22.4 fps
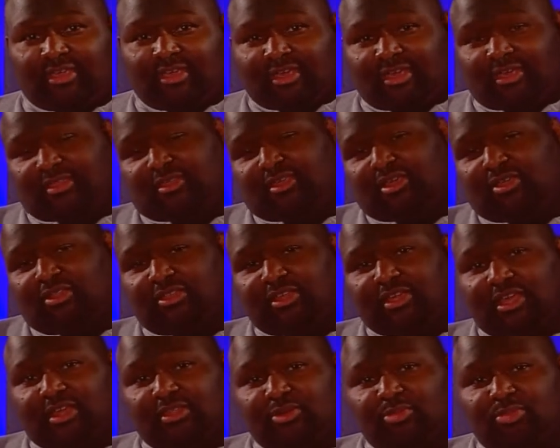And the
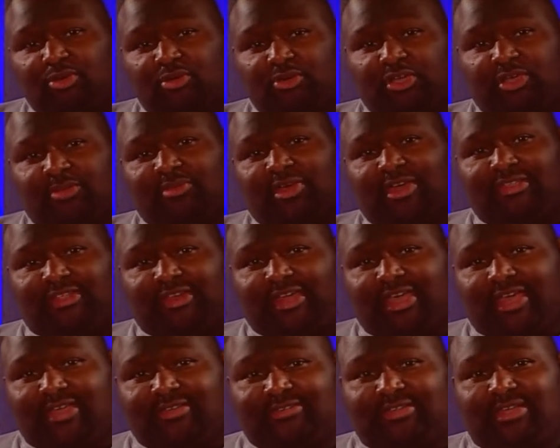only other Pokemon that
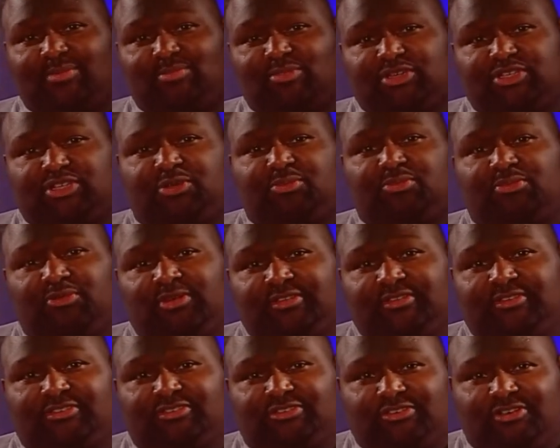has that much hit
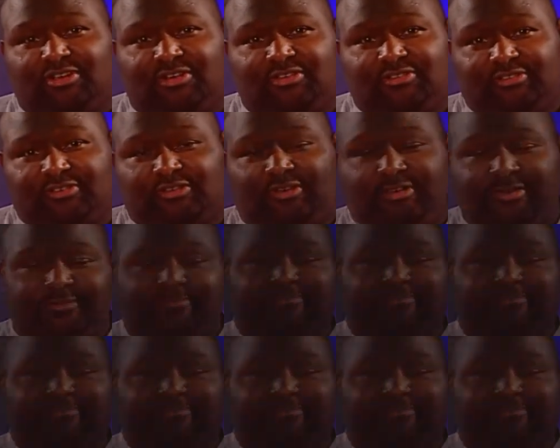points is Charizard.